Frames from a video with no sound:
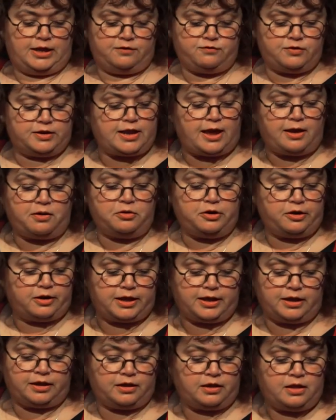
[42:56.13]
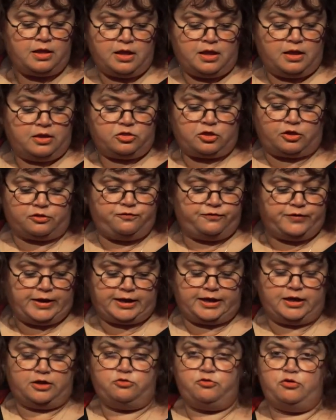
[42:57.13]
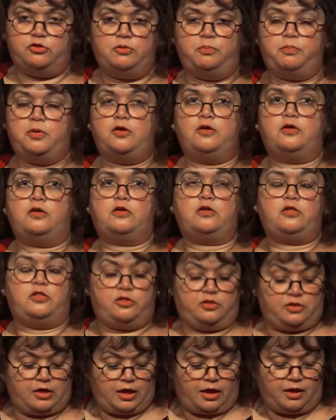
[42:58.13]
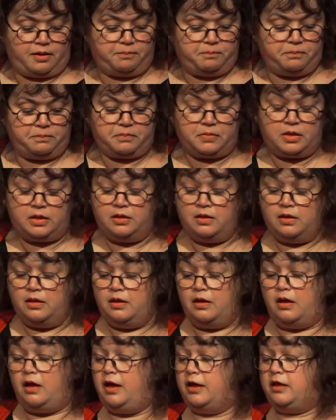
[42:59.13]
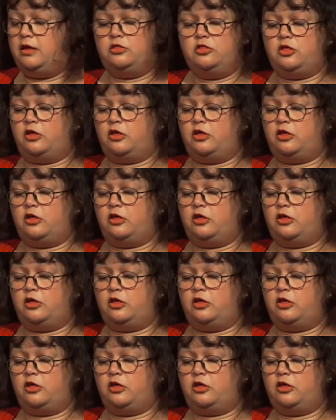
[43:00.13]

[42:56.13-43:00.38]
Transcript: Even now, looking, just flicking through the books, um, I can